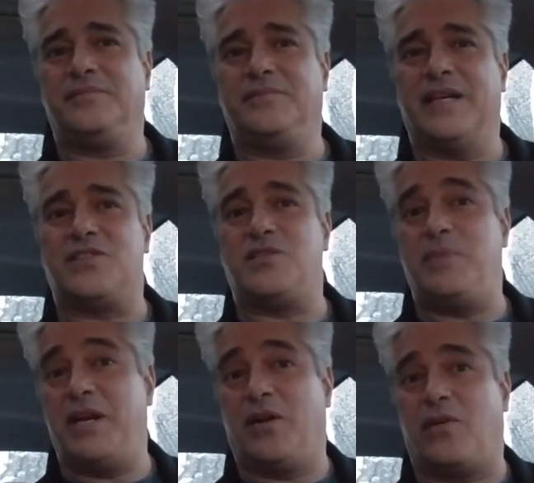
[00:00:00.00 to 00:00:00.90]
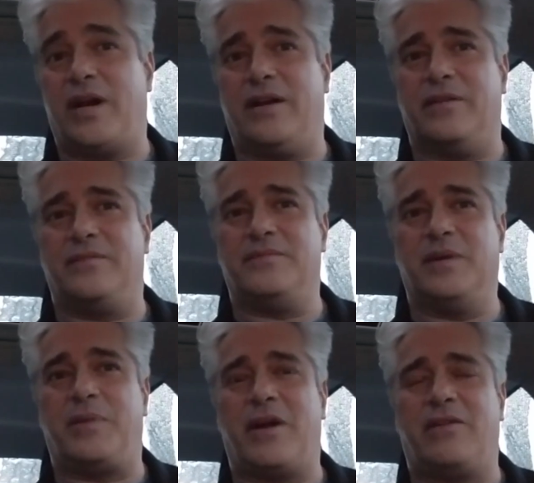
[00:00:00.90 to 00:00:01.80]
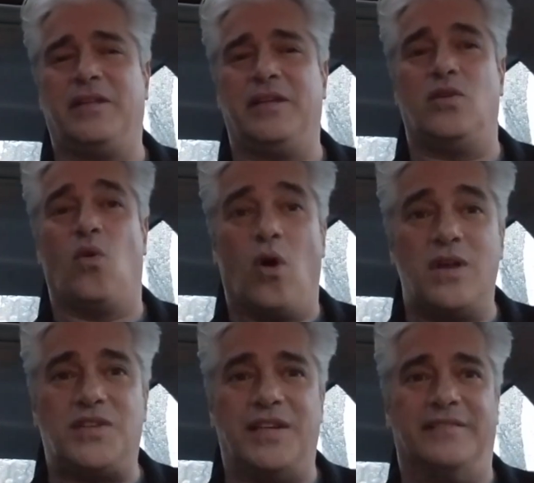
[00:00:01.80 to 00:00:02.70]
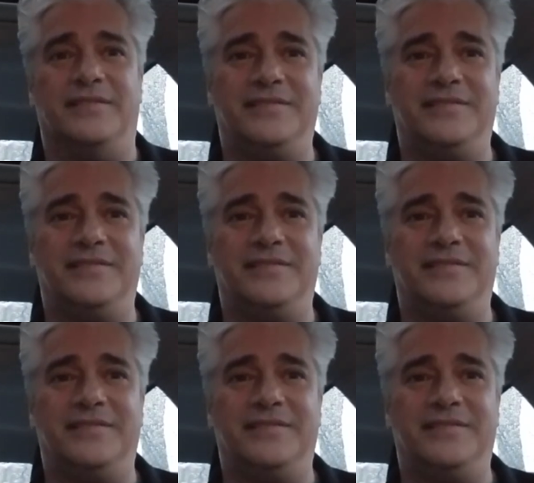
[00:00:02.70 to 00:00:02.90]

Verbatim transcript: That's spinning around, apparently causing